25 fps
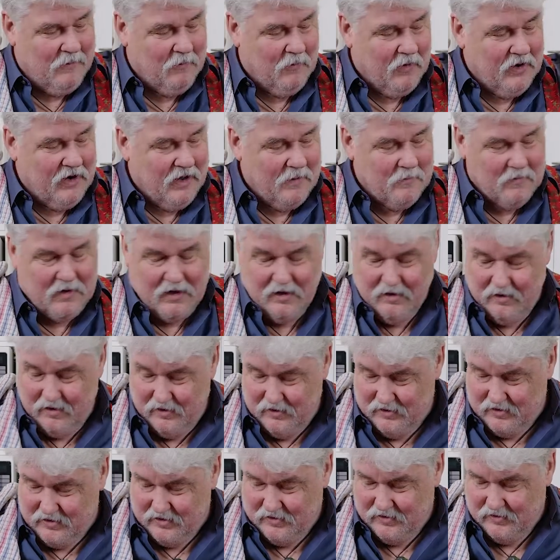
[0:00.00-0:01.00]
And what I'm
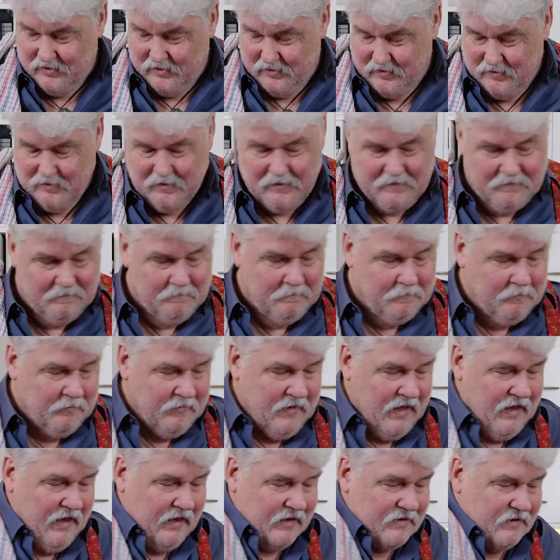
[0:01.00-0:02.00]
going to do
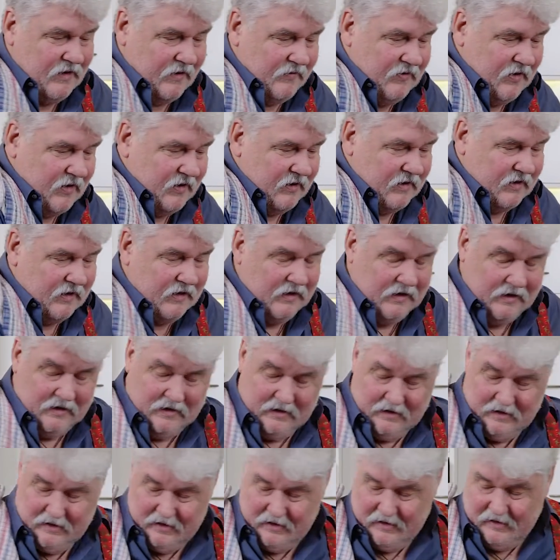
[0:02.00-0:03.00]
is I've got
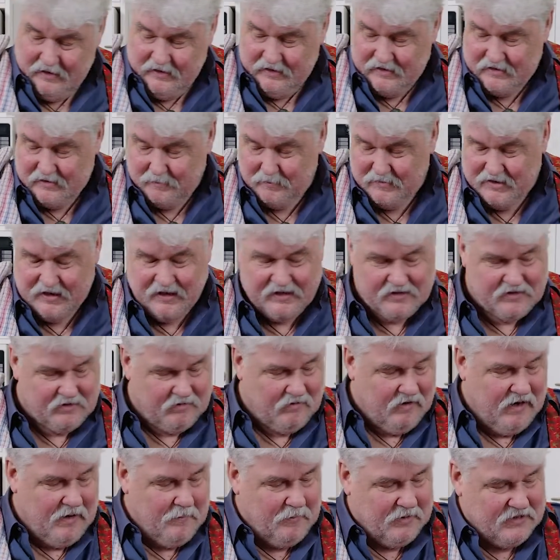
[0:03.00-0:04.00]
some
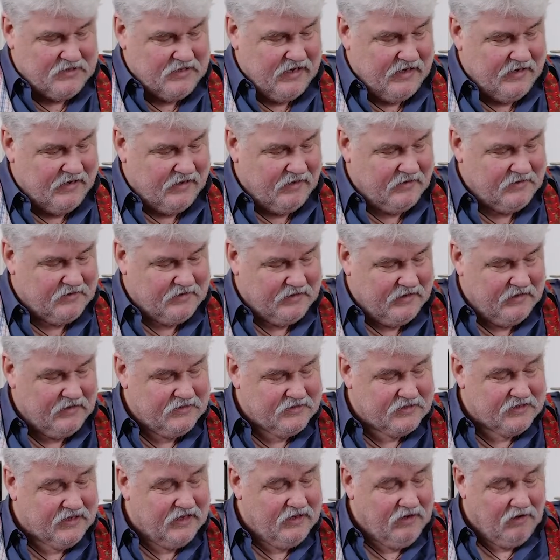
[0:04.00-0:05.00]
Desiree potatoes
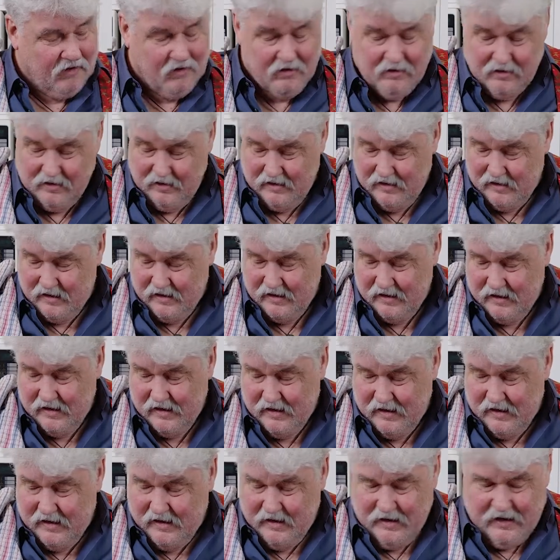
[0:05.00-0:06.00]
here, skin on,
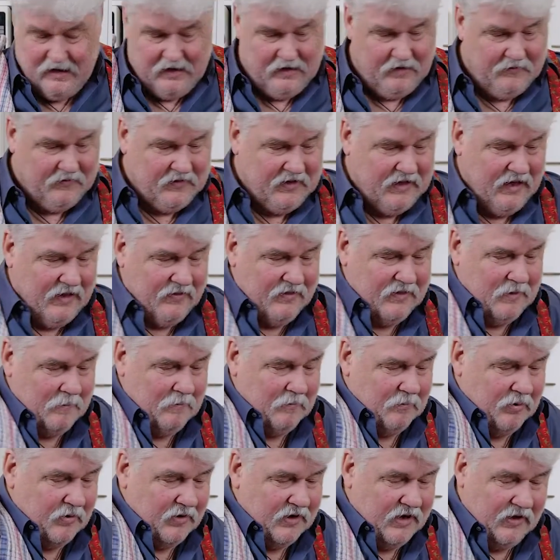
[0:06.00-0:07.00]
and I've cut
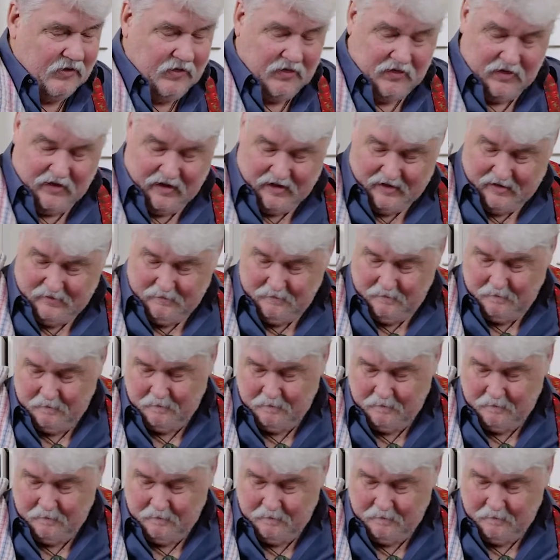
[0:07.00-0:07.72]
them pretty thin,